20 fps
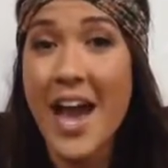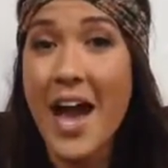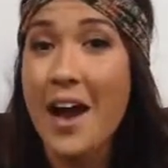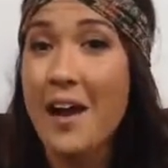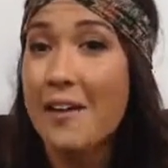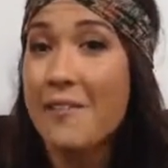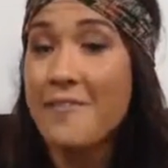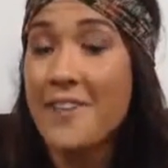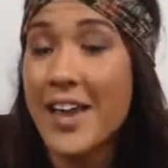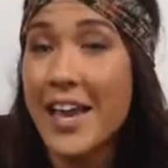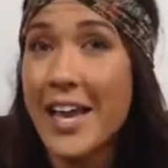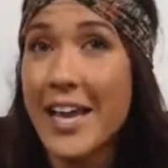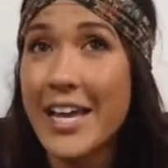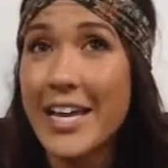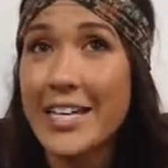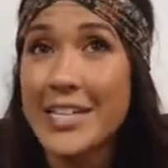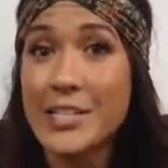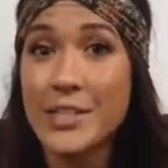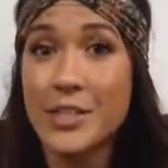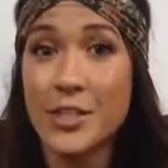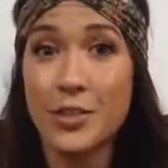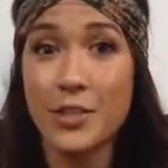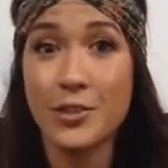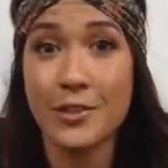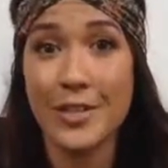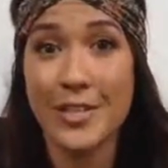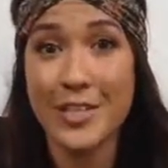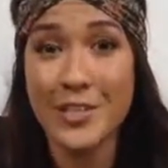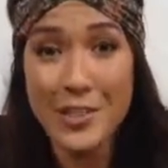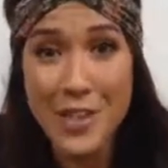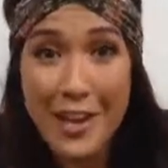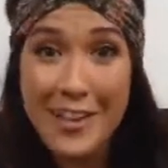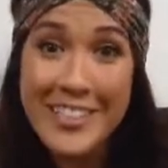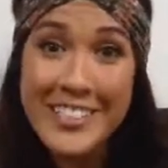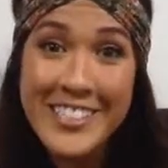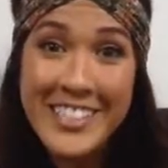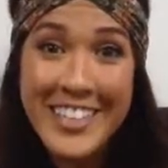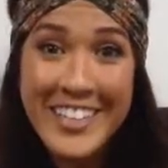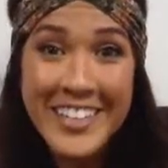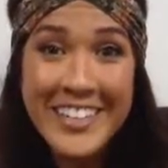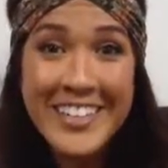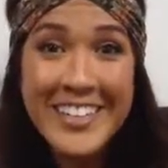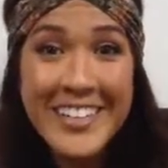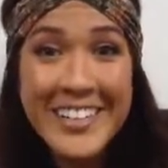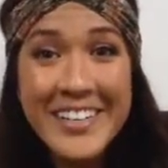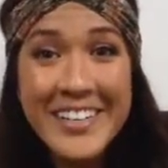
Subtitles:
have a degree in geology.